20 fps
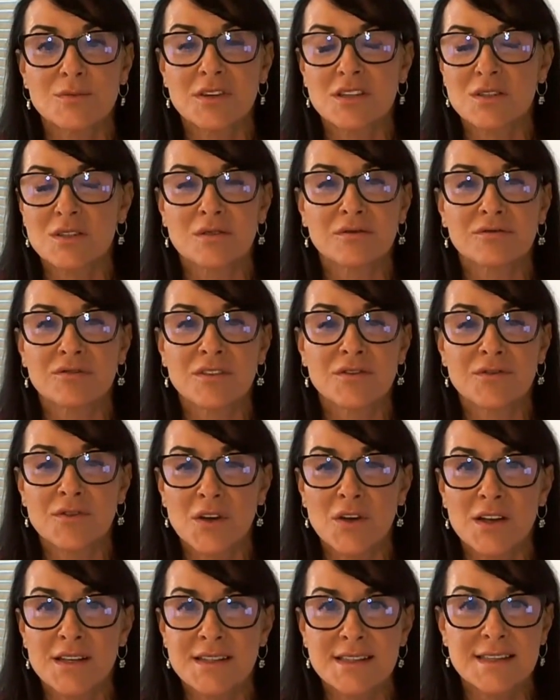but to have
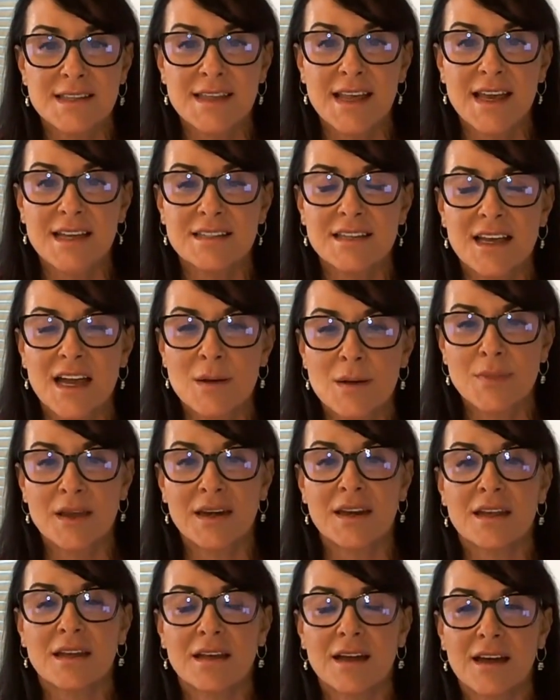reversed that
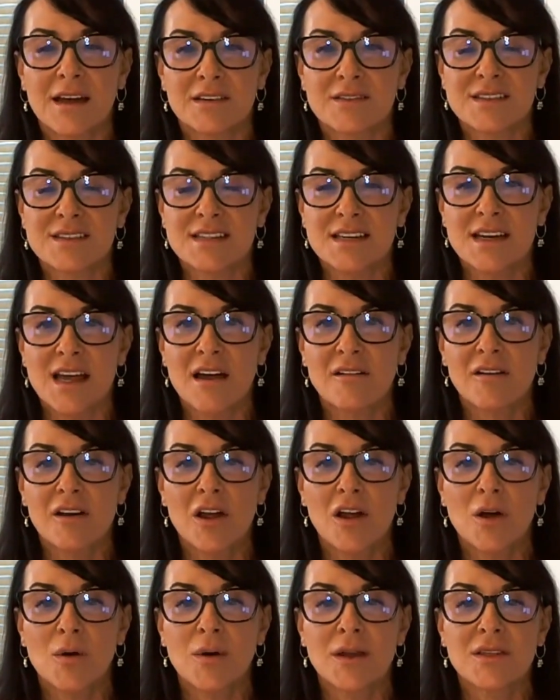diabetic kind of
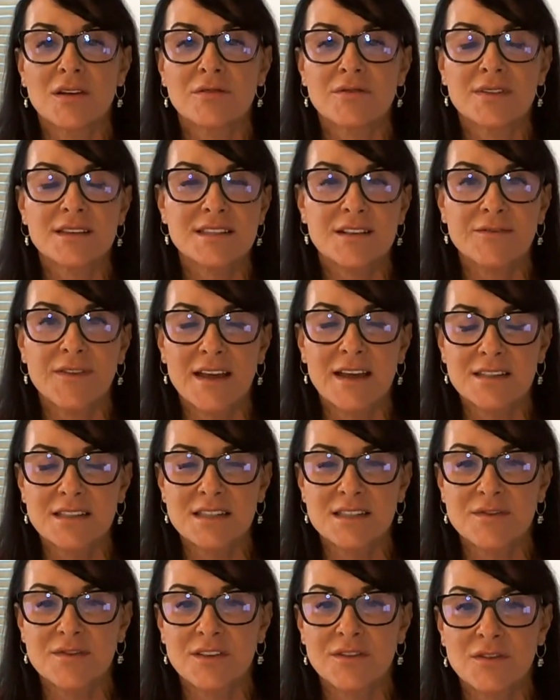scenario and the risk
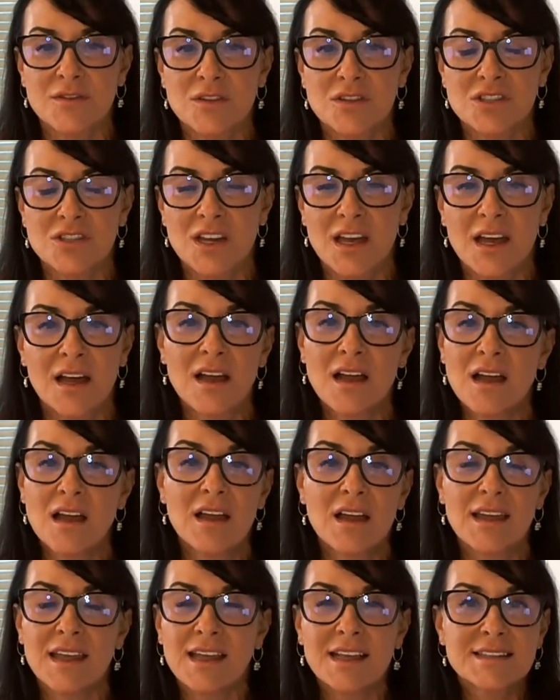factors for the future.
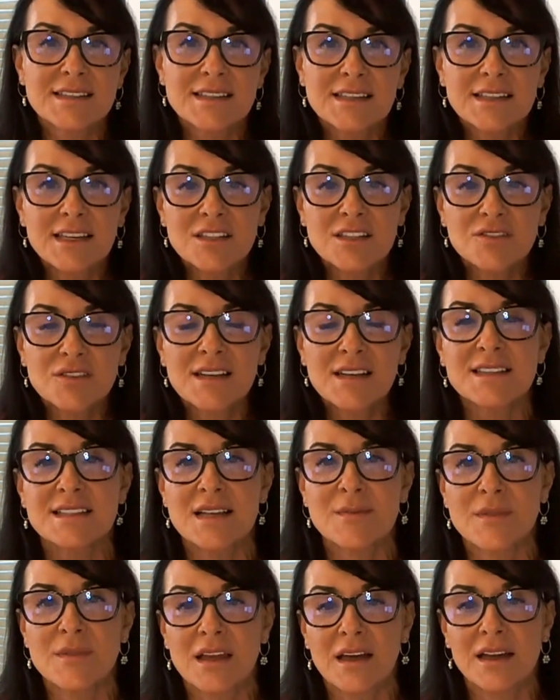It's literally
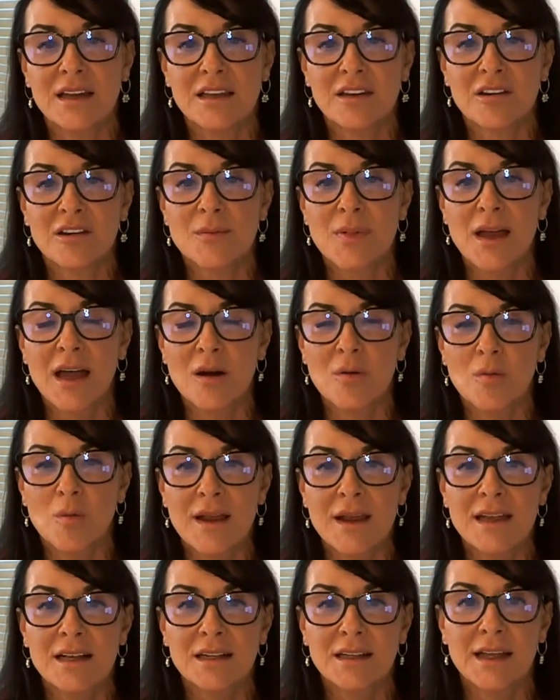something I hear about
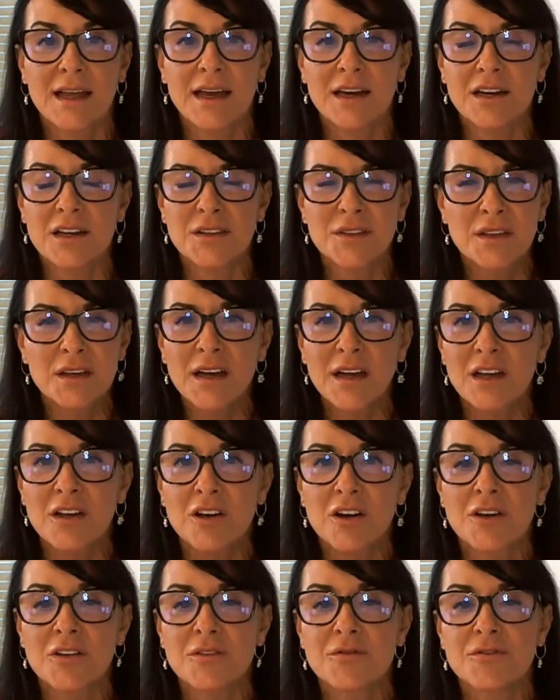weekly. I don't think I
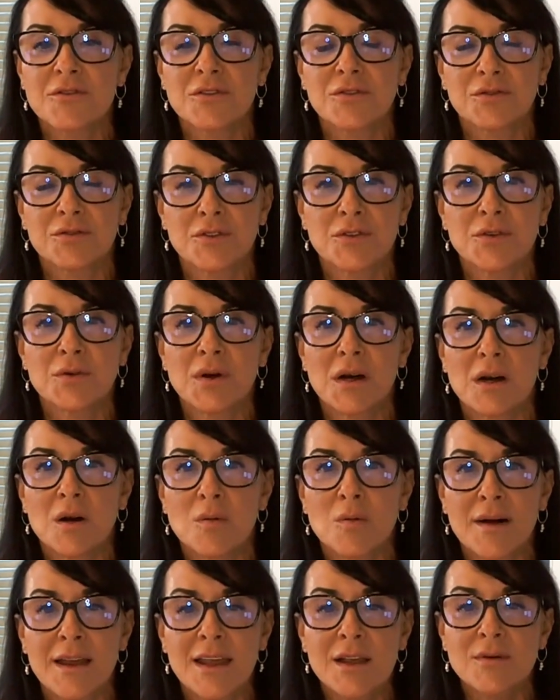go through a
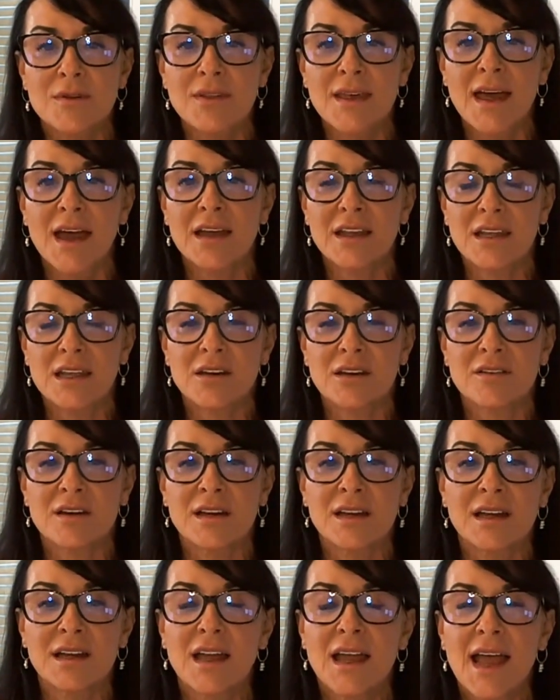week without
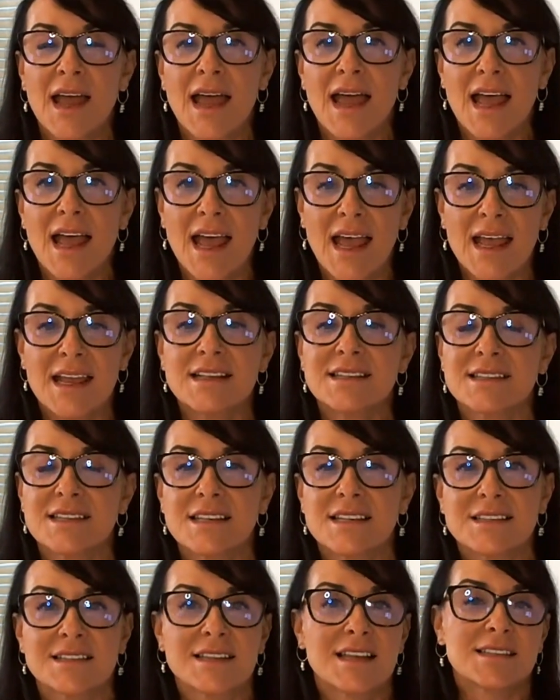hearing a
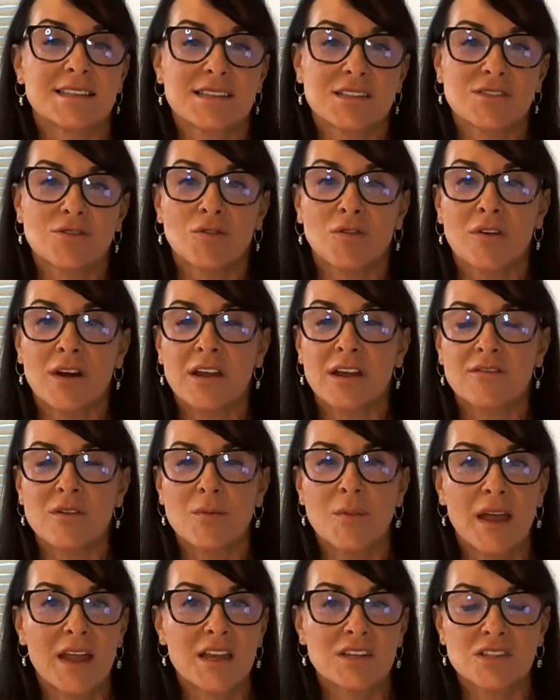success story of
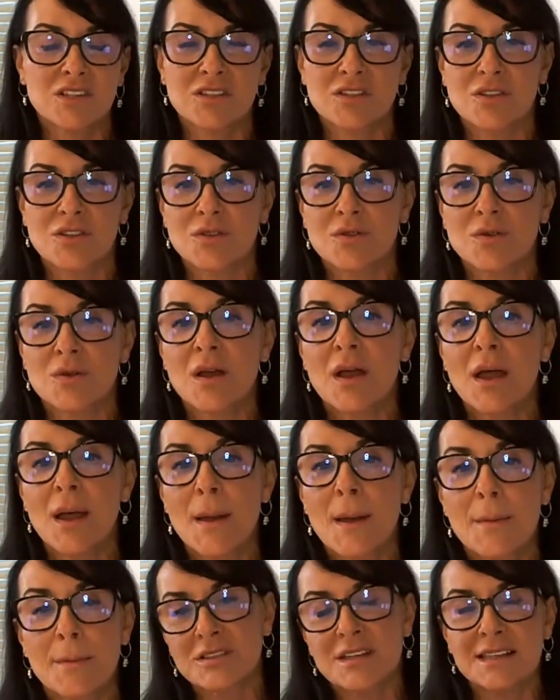a patient who,
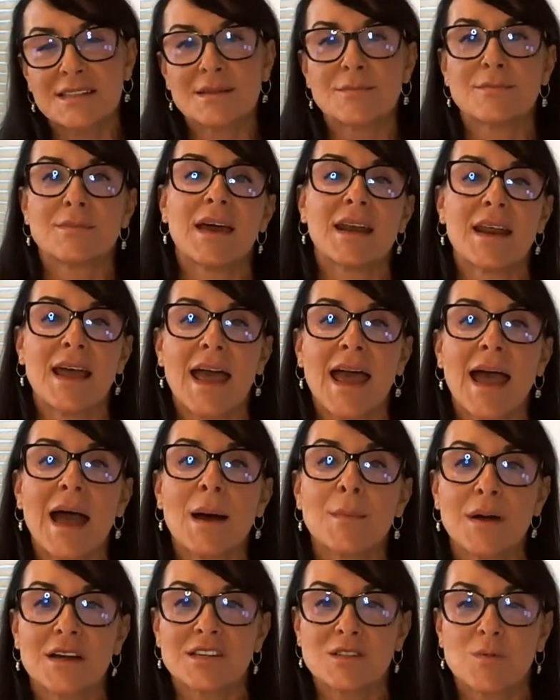it doesn't matter
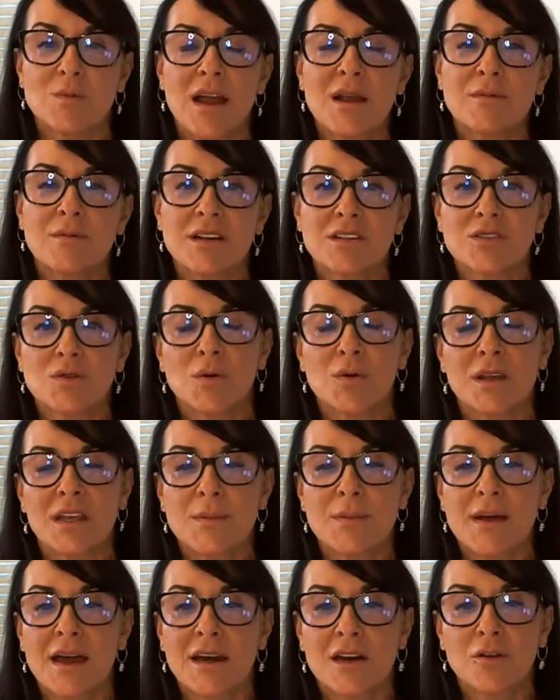how much weight we're
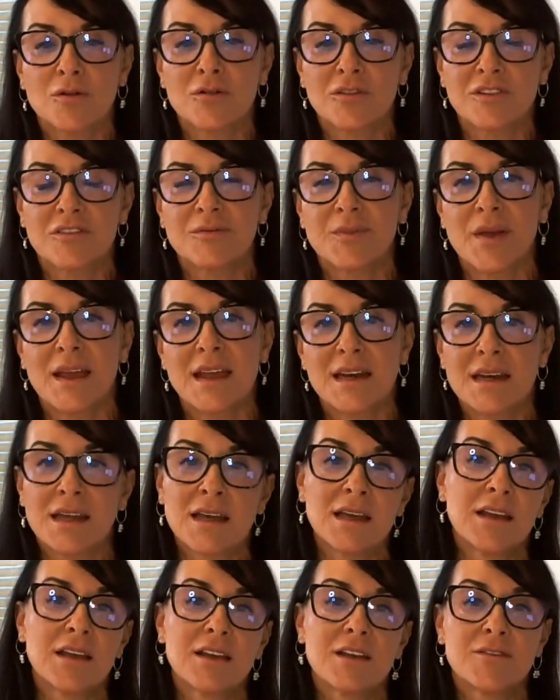talking about, it could have been
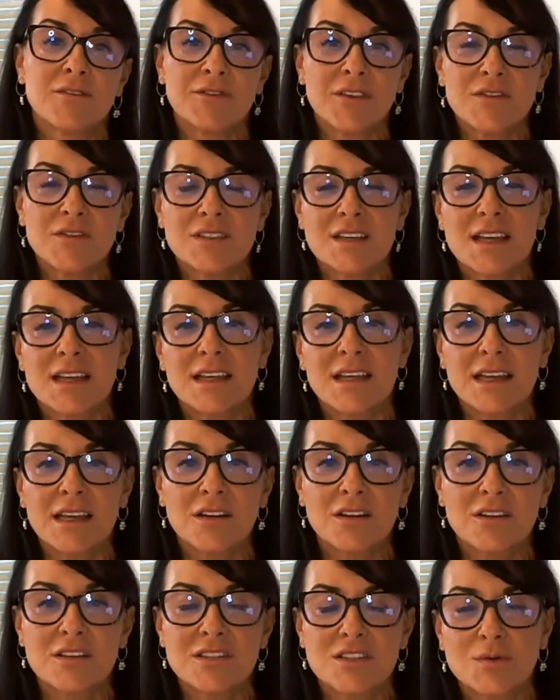15
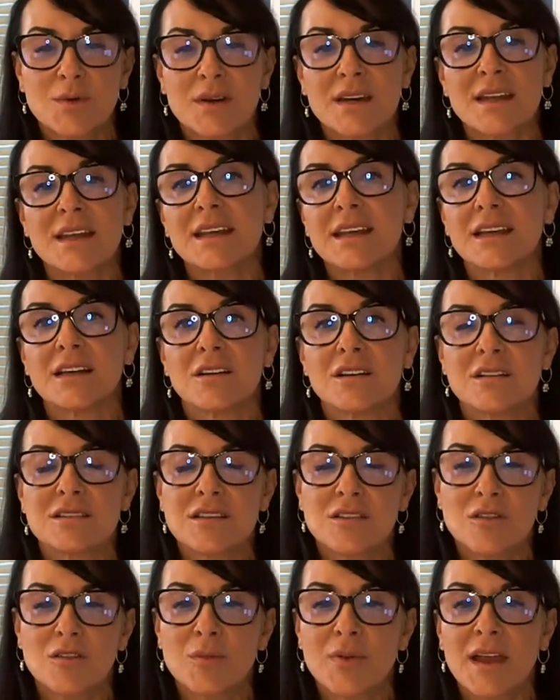kilos, 20 kilos,
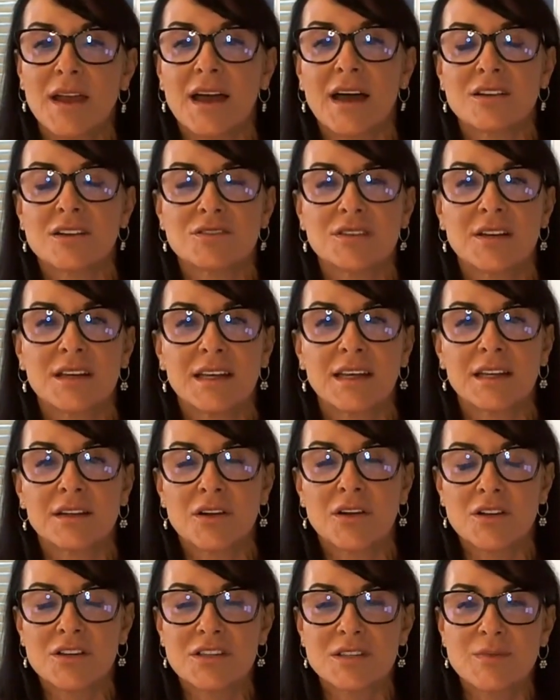it could be 100
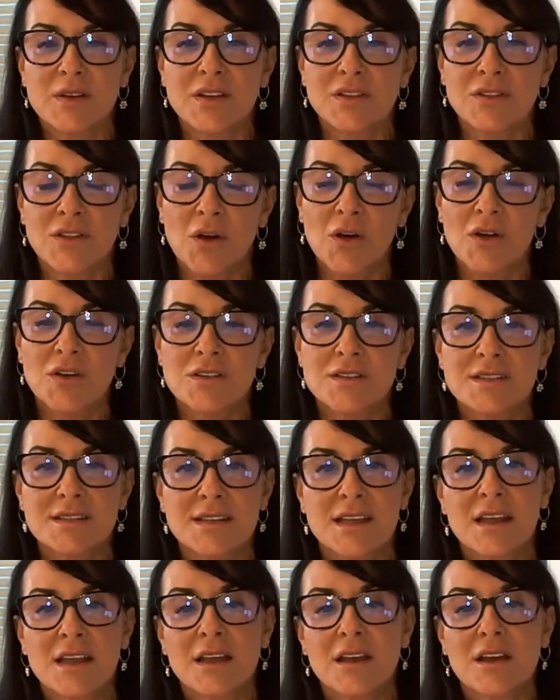kilos, but those